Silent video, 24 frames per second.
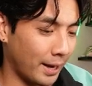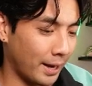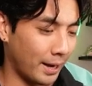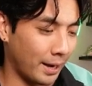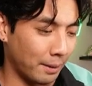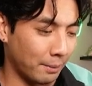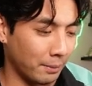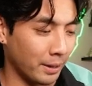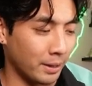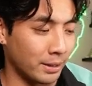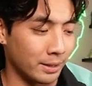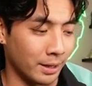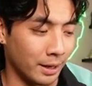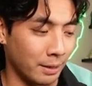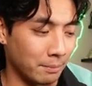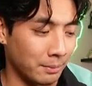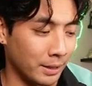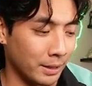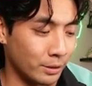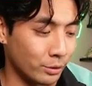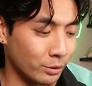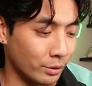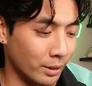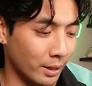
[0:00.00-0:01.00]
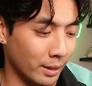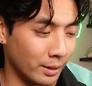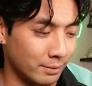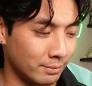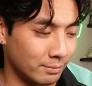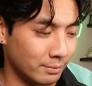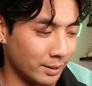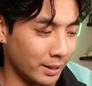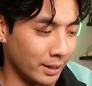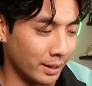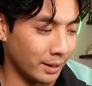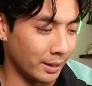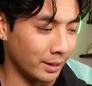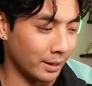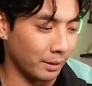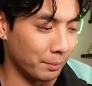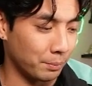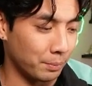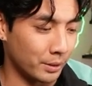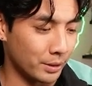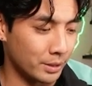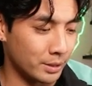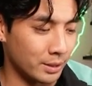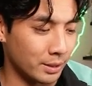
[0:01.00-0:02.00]
I might do that. I
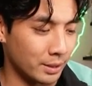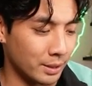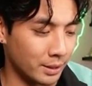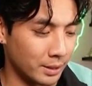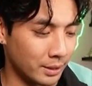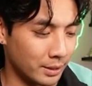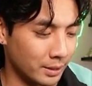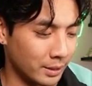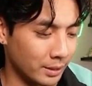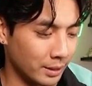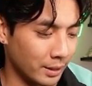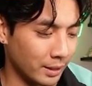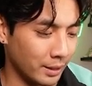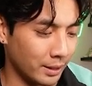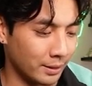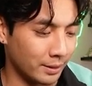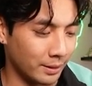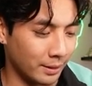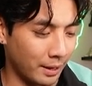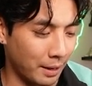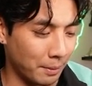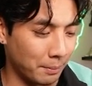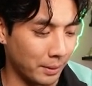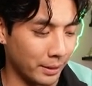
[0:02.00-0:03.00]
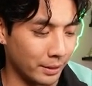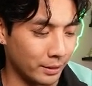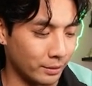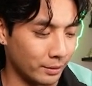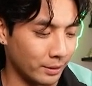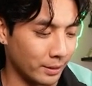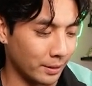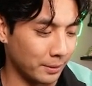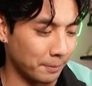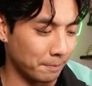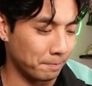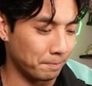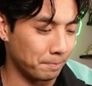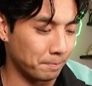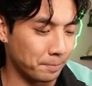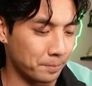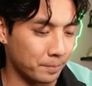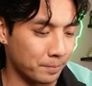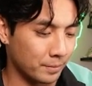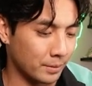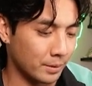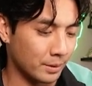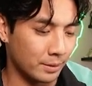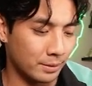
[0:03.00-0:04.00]
personally might do that.
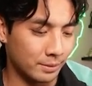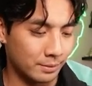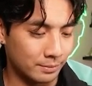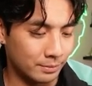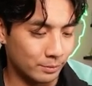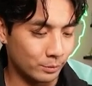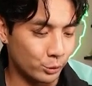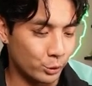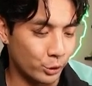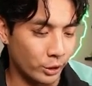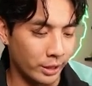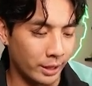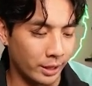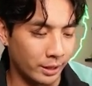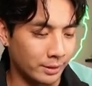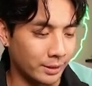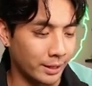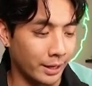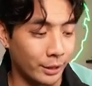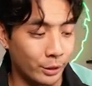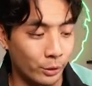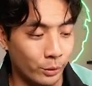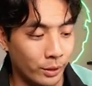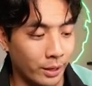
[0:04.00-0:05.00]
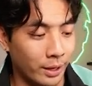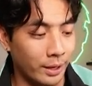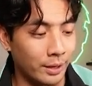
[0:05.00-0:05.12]
We'll try it out. I don't.